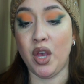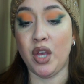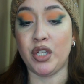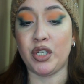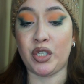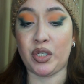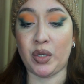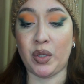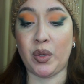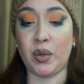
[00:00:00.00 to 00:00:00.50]

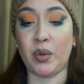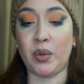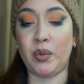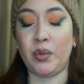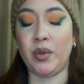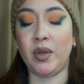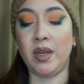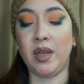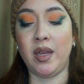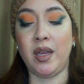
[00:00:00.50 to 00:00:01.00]

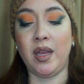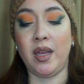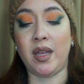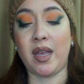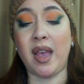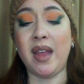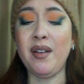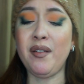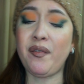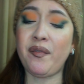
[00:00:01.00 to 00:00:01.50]
So
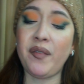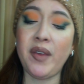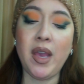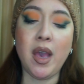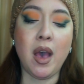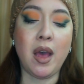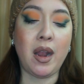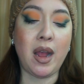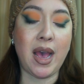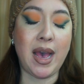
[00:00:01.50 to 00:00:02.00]
kind of
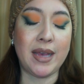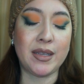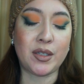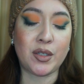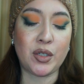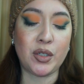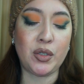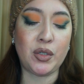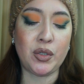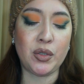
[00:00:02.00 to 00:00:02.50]
fiat
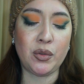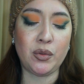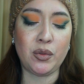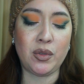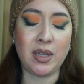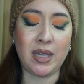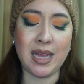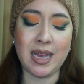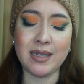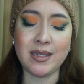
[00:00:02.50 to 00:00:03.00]
has to do,
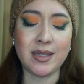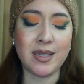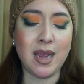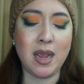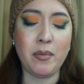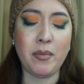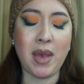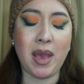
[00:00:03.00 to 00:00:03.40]
the last time,